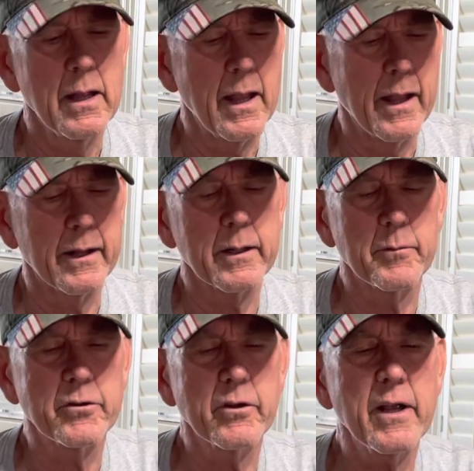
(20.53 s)
And I'm
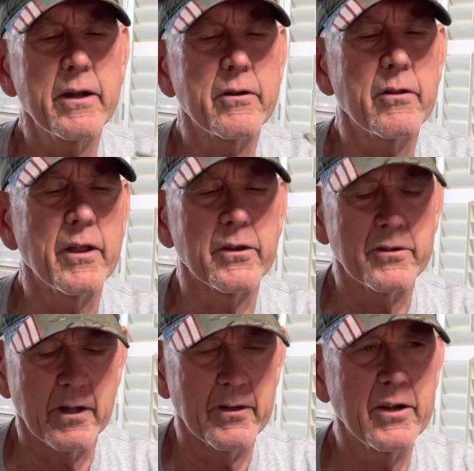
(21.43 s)
going to show you how to do this.
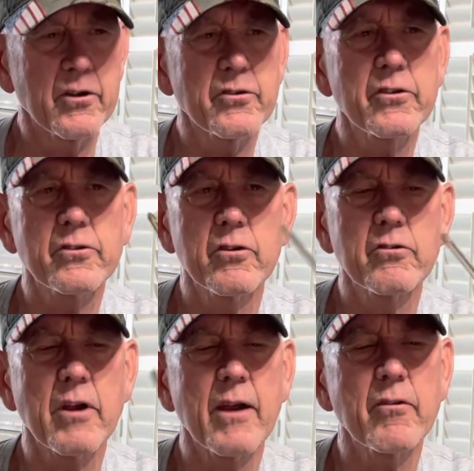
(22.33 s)
Now here's a
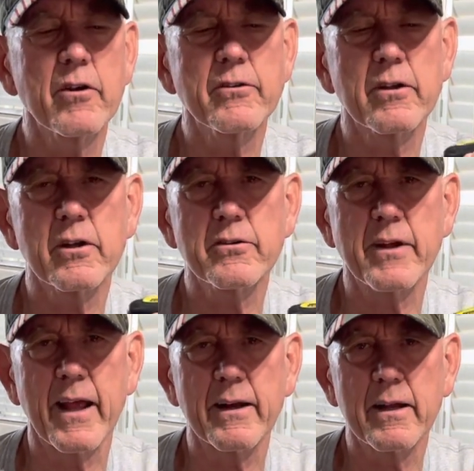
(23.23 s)
screwdriver, it's a little
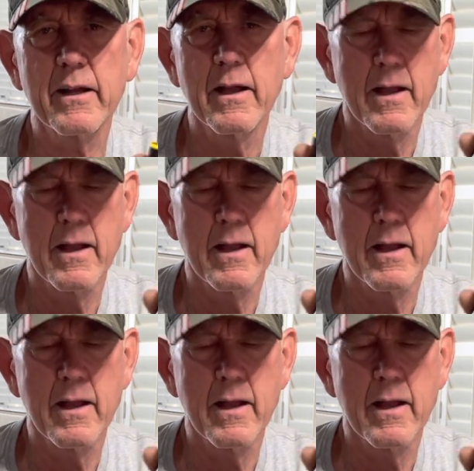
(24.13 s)
Stanley.